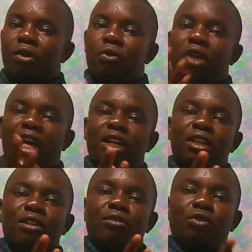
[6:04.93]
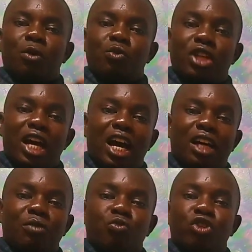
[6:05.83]
Then from there,
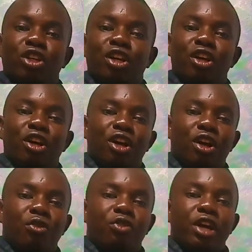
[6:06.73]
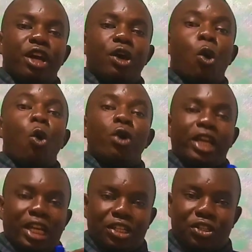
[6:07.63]
the
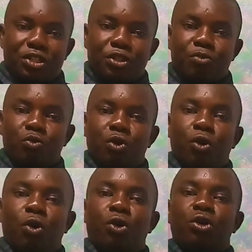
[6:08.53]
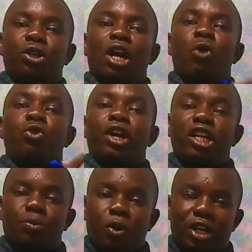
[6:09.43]
audience, or now the
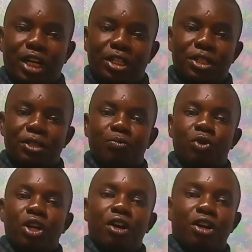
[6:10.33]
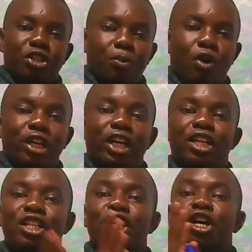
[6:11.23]
respondents,
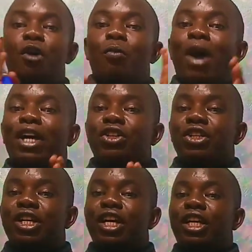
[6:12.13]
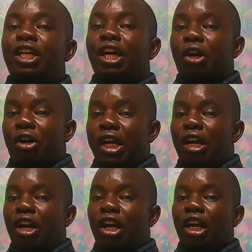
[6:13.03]
responded by saying,
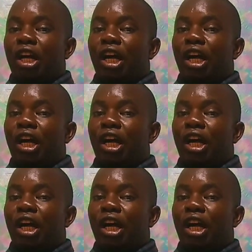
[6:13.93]
riddle,